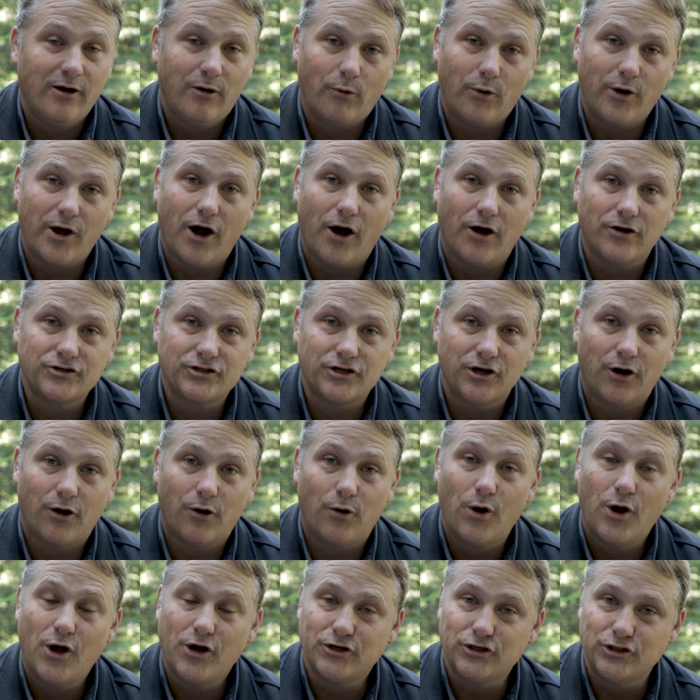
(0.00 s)
We
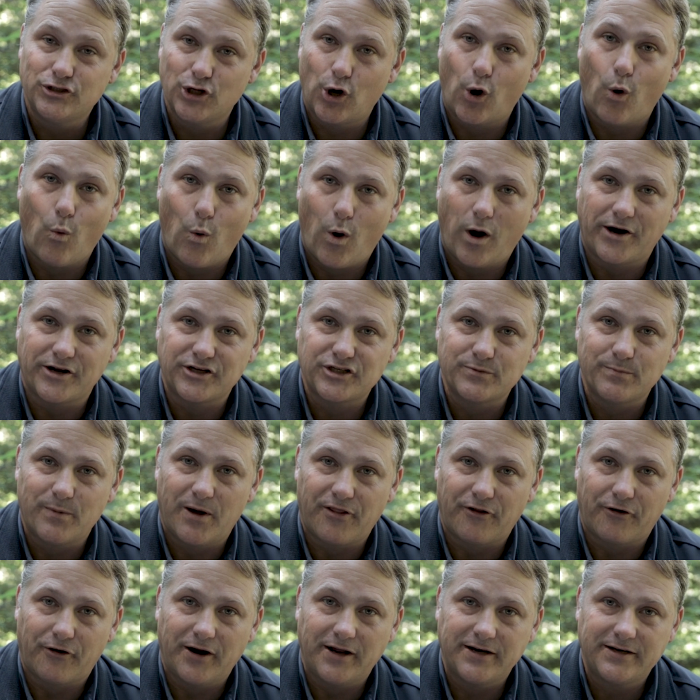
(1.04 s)
also don't want to
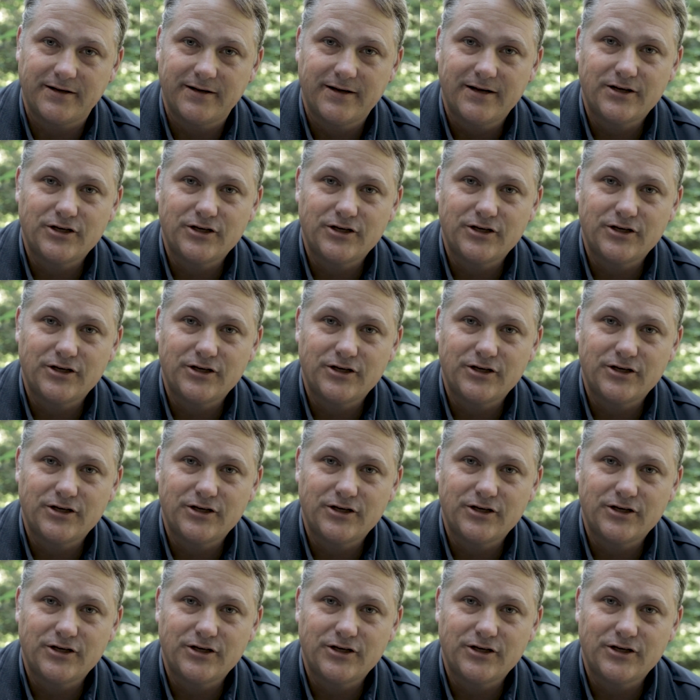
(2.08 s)
smother it.